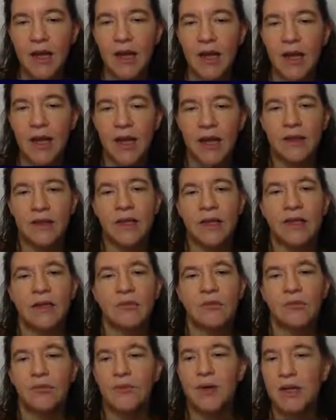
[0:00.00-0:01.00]
and
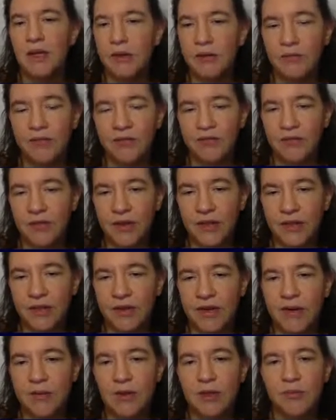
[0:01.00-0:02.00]
then, well, for that
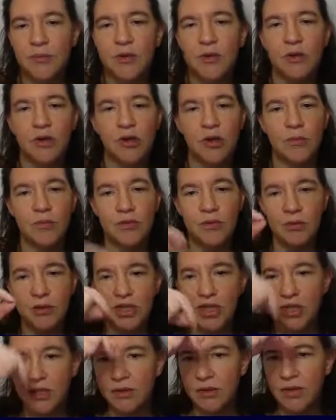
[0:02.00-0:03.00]
random exponent, compute
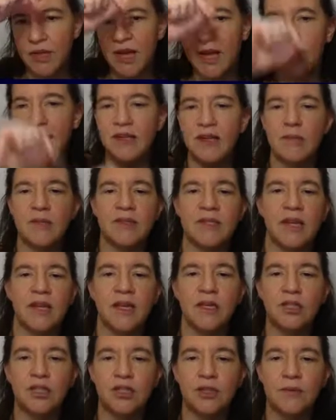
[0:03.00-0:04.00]
g to the k times
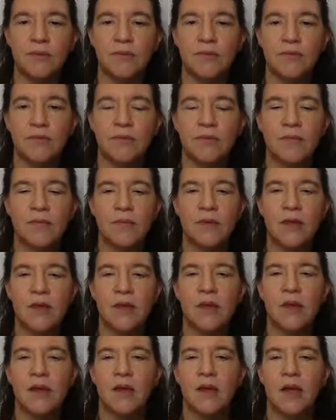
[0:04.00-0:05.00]
h,
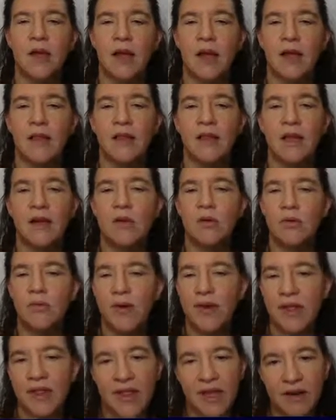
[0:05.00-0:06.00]
and then look
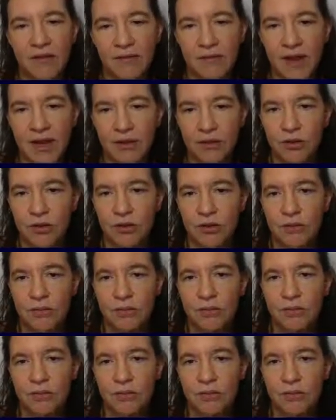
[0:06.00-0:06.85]
whether that factors.